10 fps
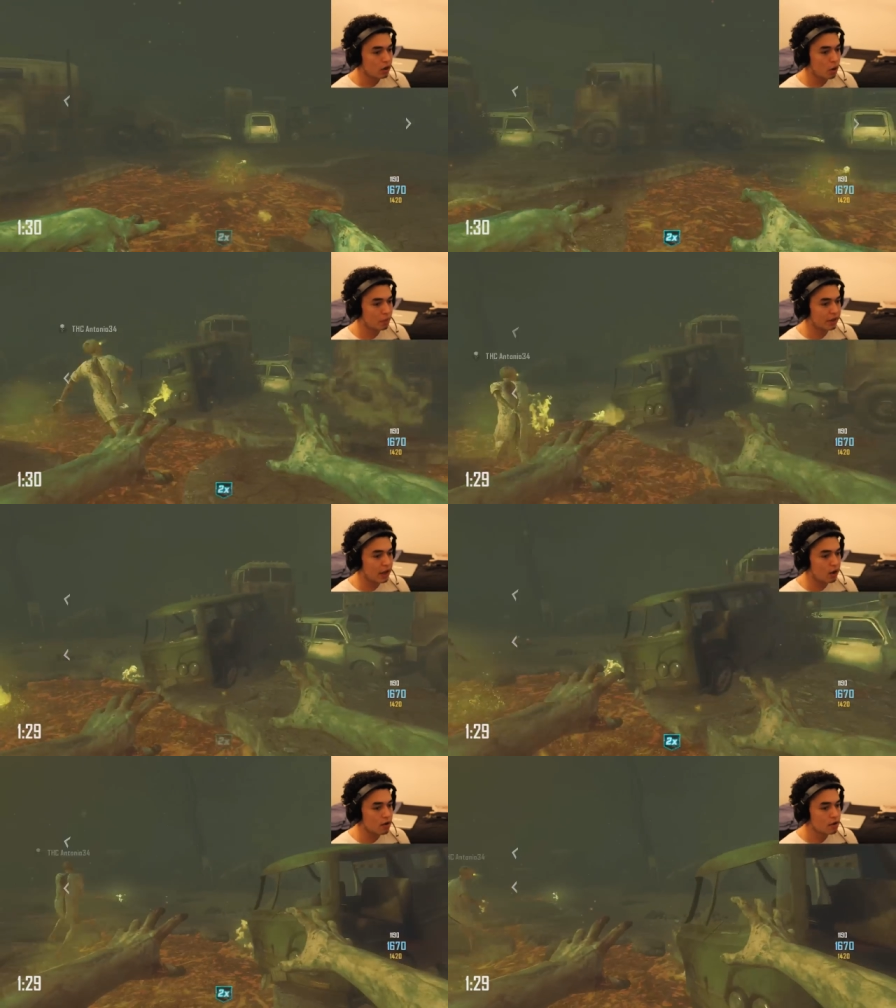Come on
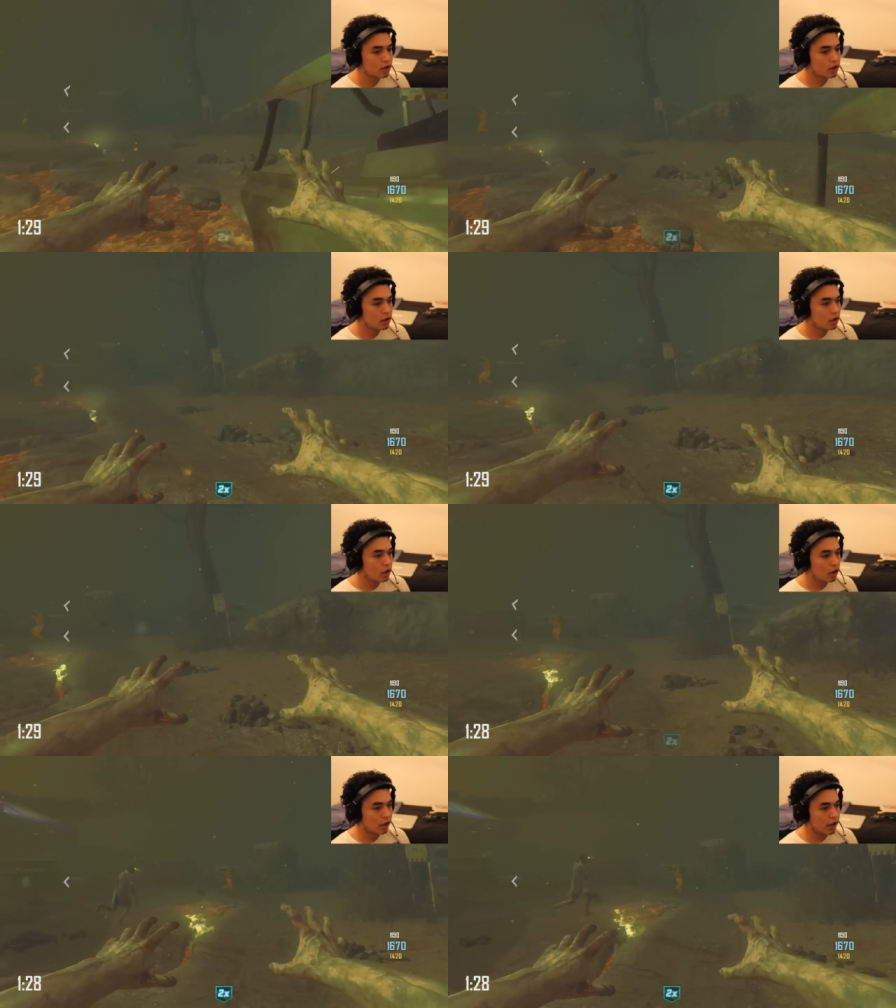now.
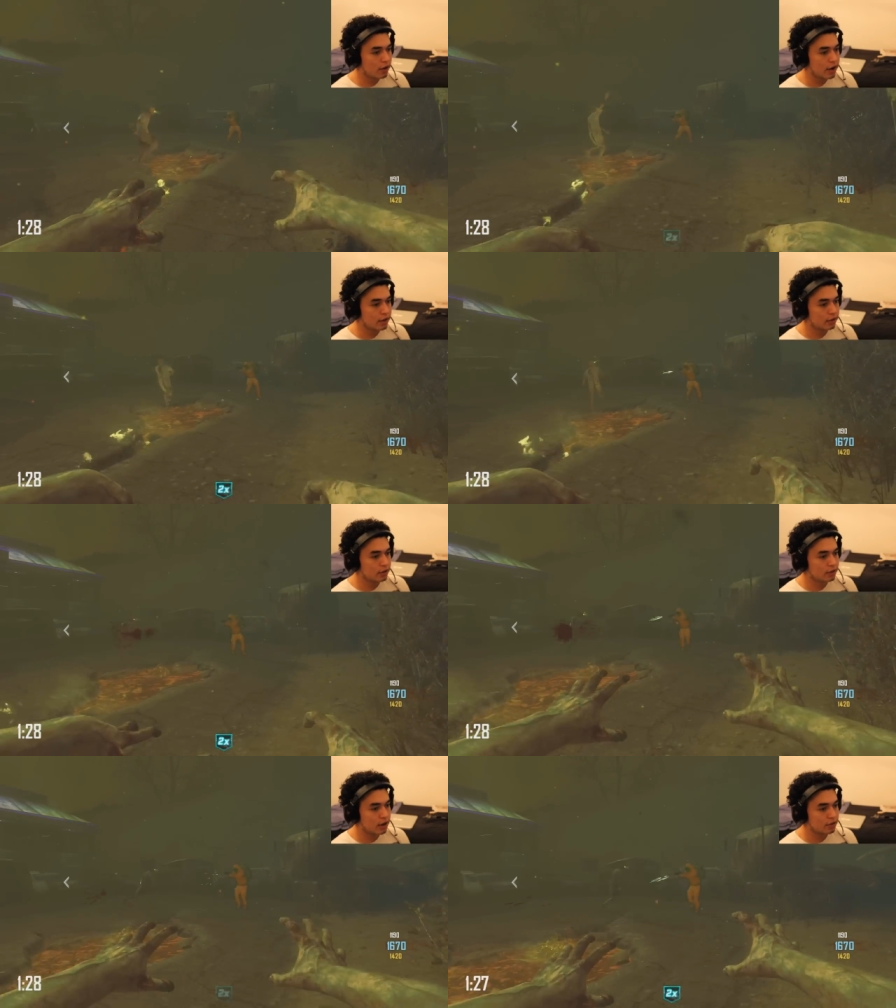Okay, right.
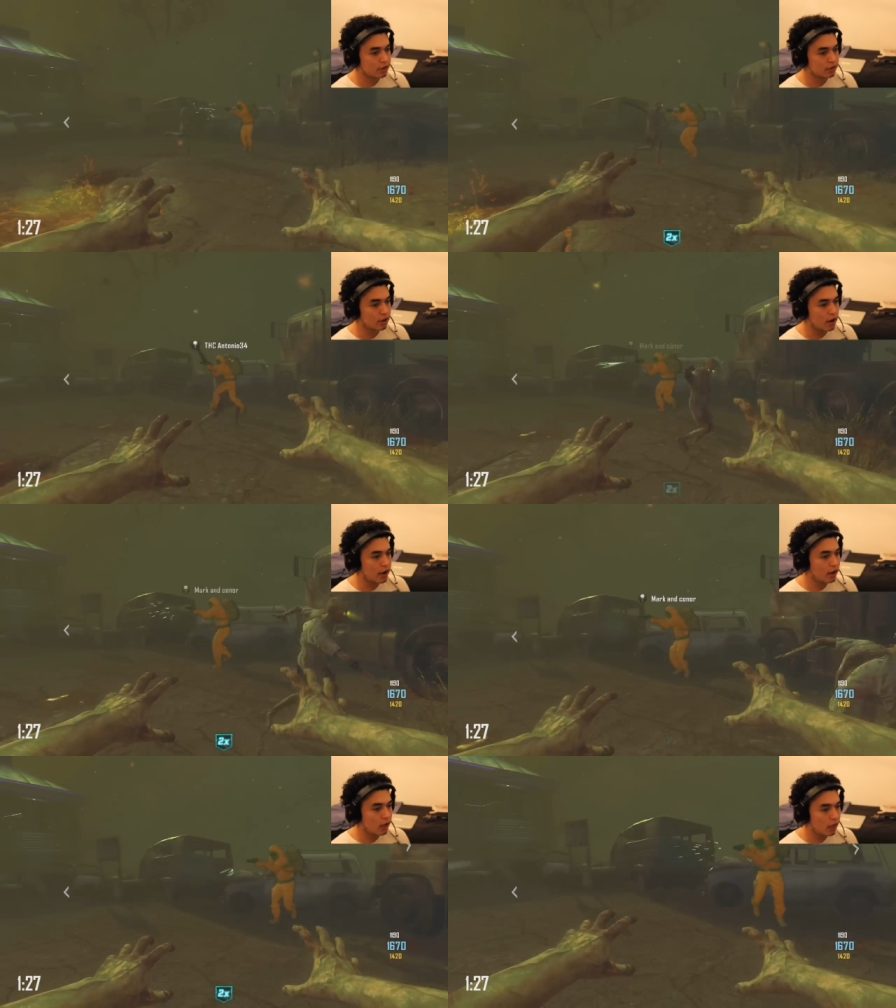This guy's going to
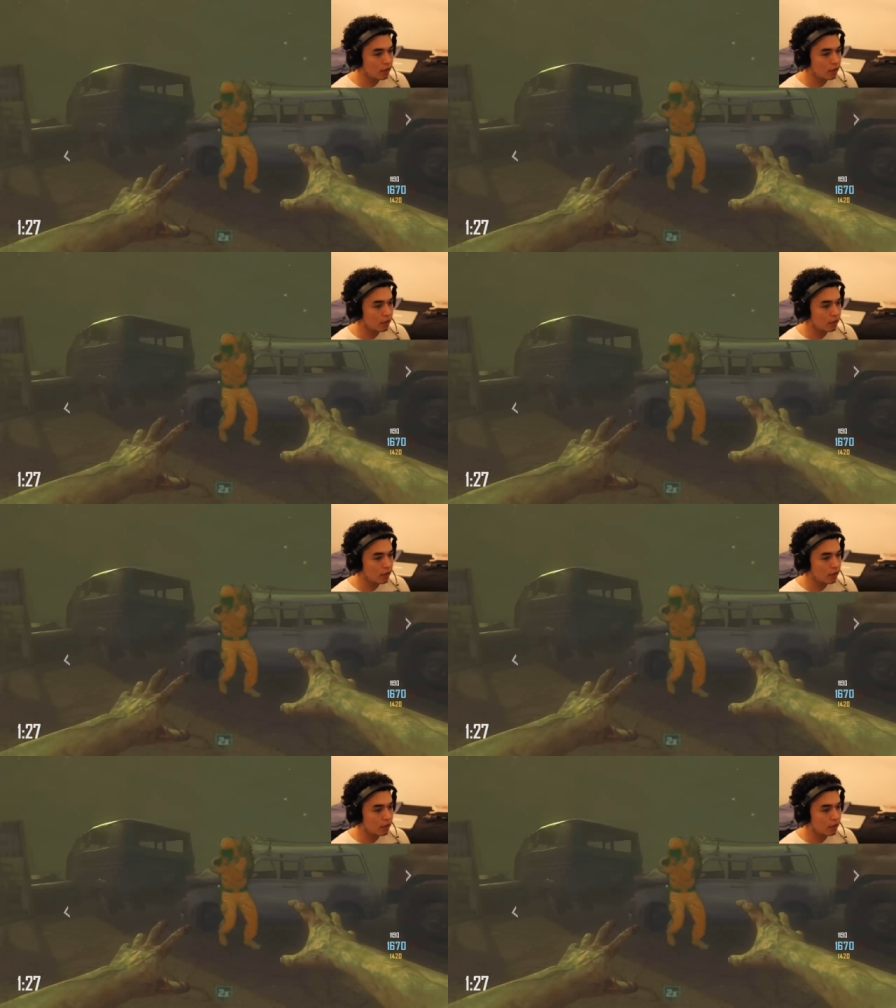die.